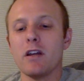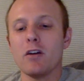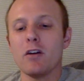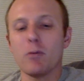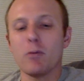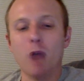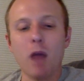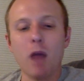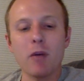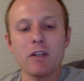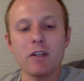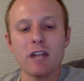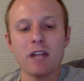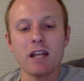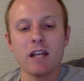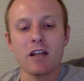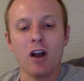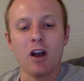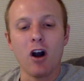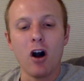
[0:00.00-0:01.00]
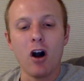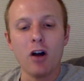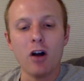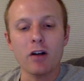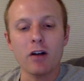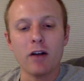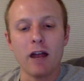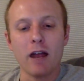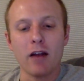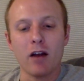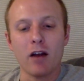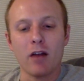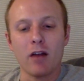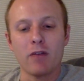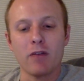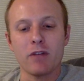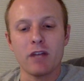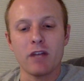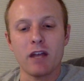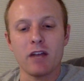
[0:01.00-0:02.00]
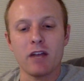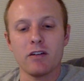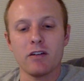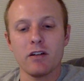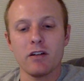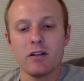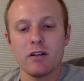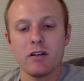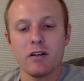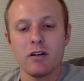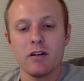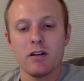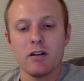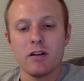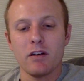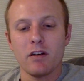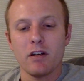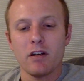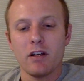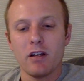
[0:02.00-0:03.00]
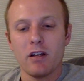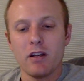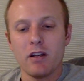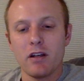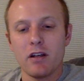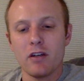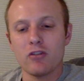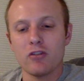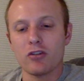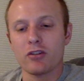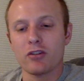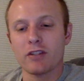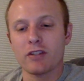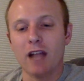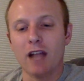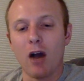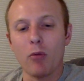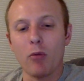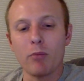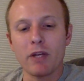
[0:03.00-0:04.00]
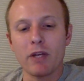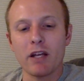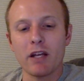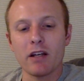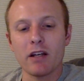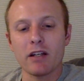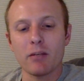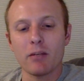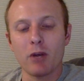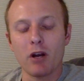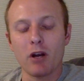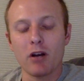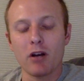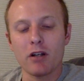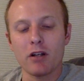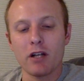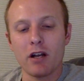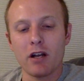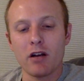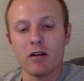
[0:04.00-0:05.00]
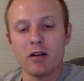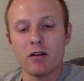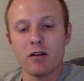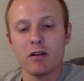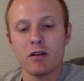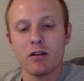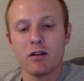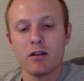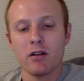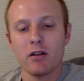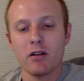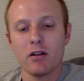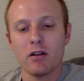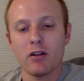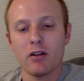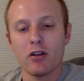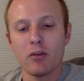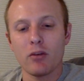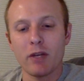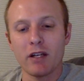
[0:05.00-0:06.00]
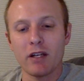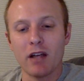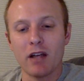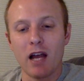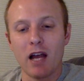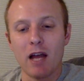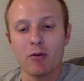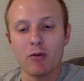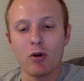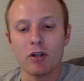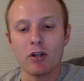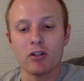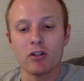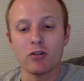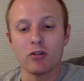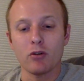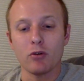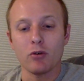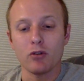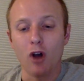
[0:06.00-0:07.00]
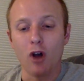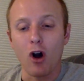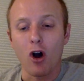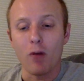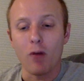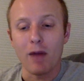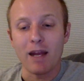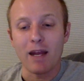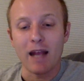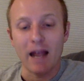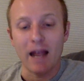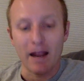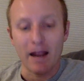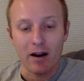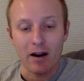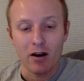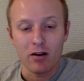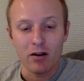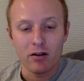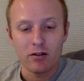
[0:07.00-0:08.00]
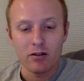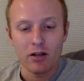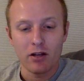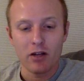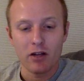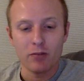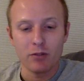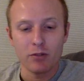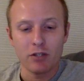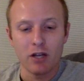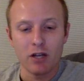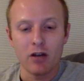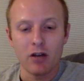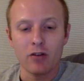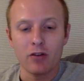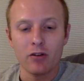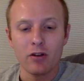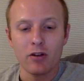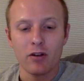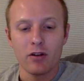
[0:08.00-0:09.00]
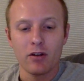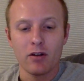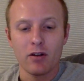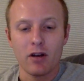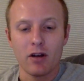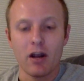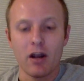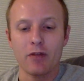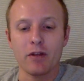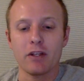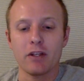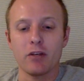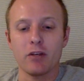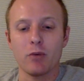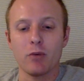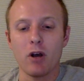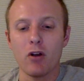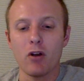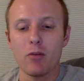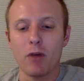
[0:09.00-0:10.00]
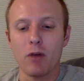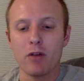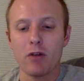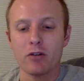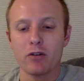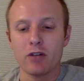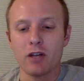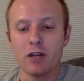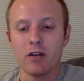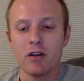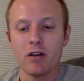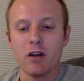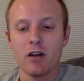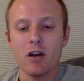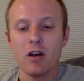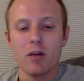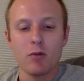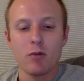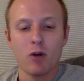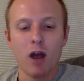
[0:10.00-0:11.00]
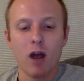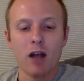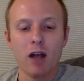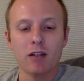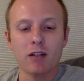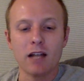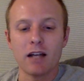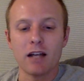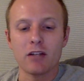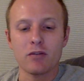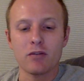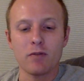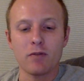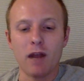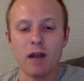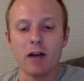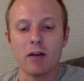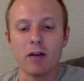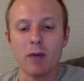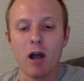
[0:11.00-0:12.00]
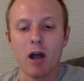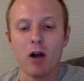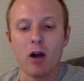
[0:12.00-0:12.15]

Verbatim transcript: It'll probably take all your hair off in the end. Is your scalp beginning to burn, dear? You mean I'm going to lose all my hair? The husband yells. I think you will, the mother said. Peroxide is a very